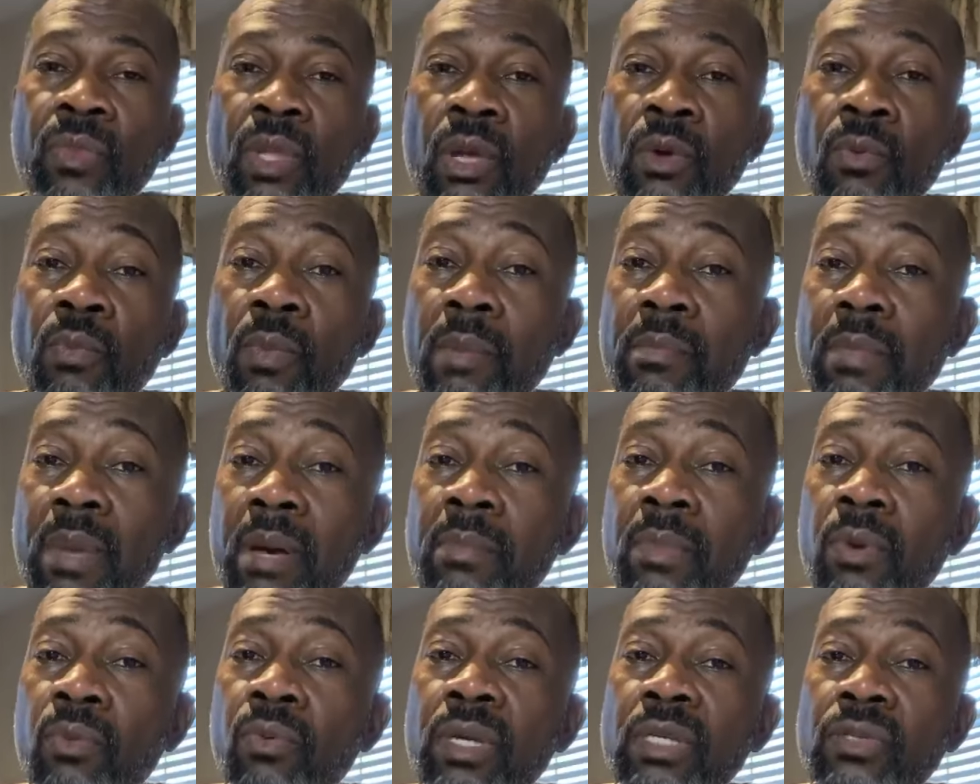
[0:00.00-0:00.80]

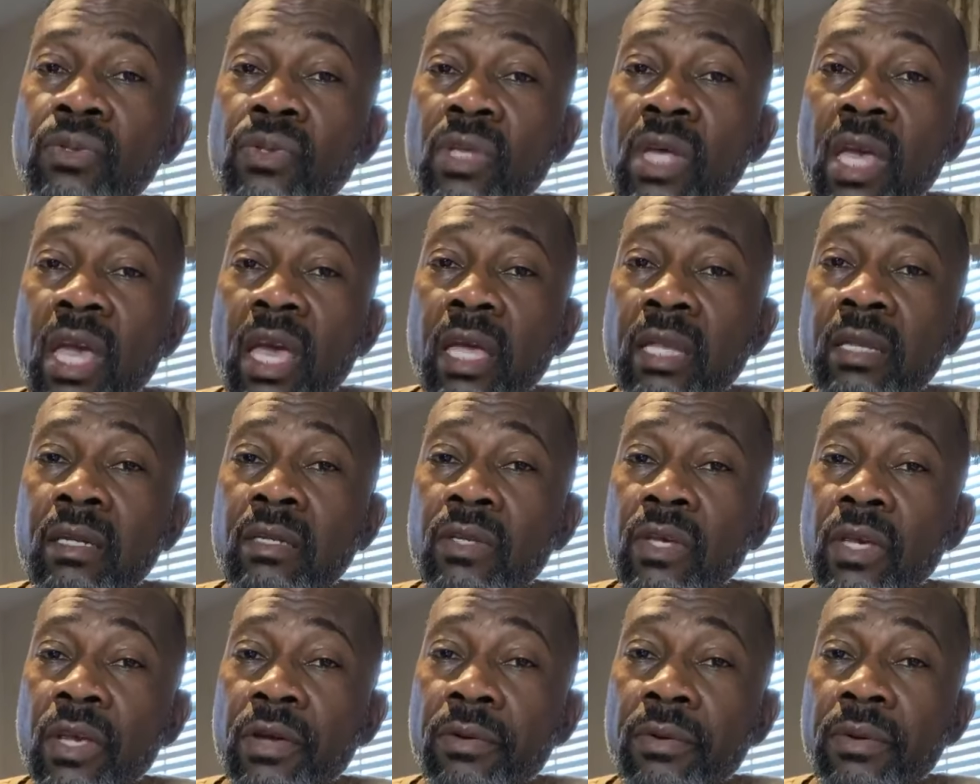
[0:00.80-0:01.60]
Remember we said,
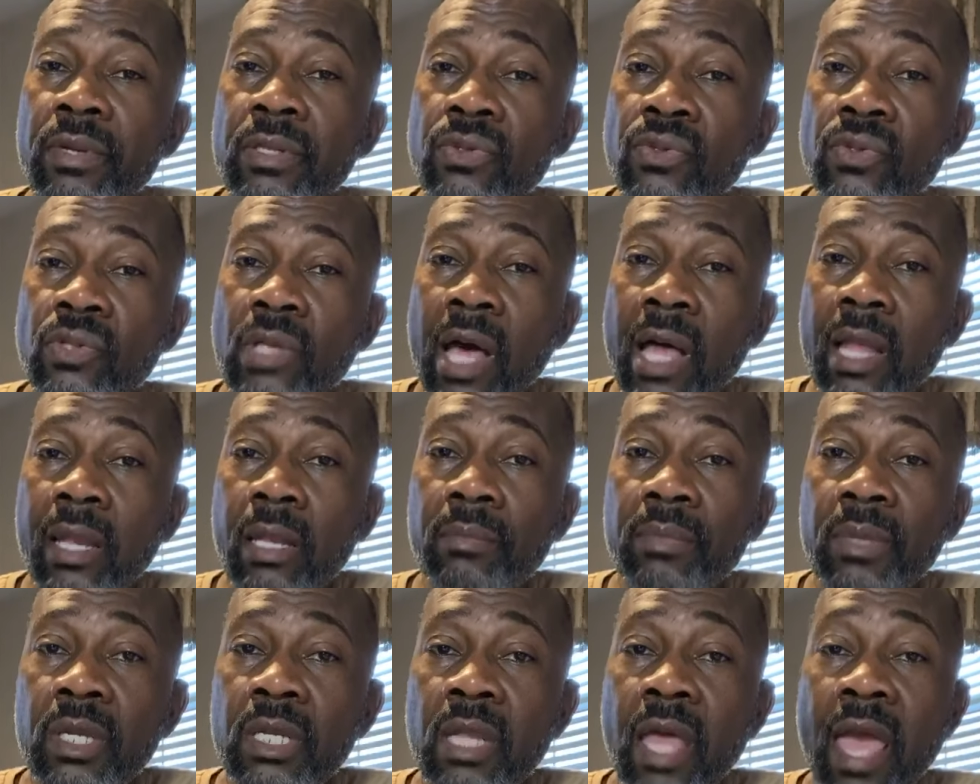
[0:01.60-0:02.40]
here is
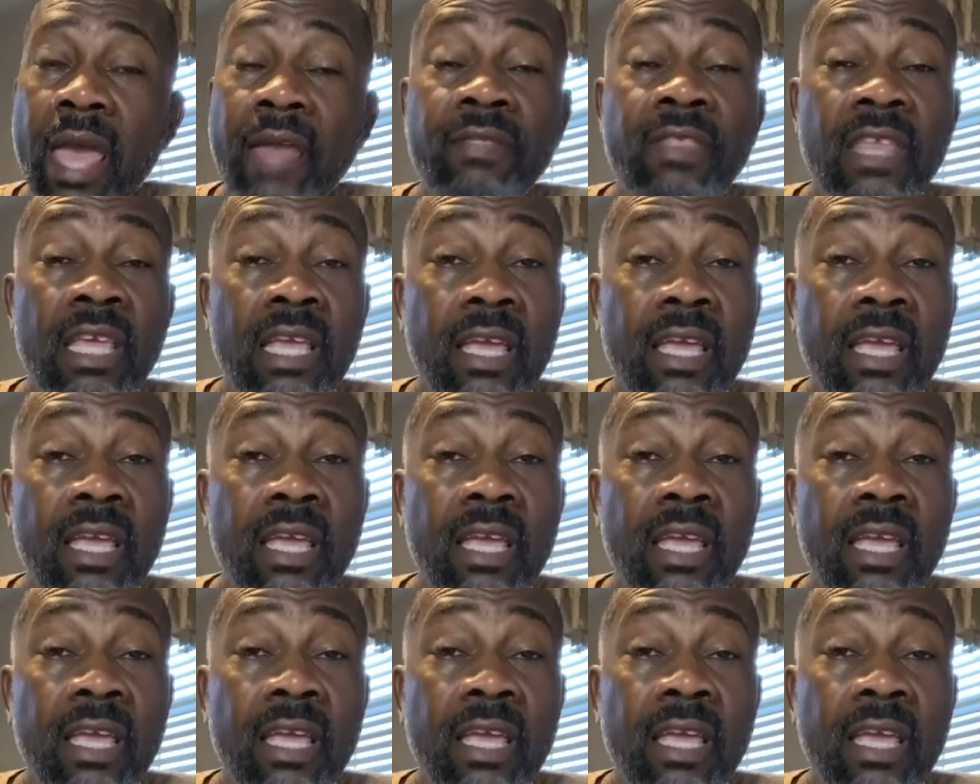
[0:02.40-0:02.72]
Solomon at the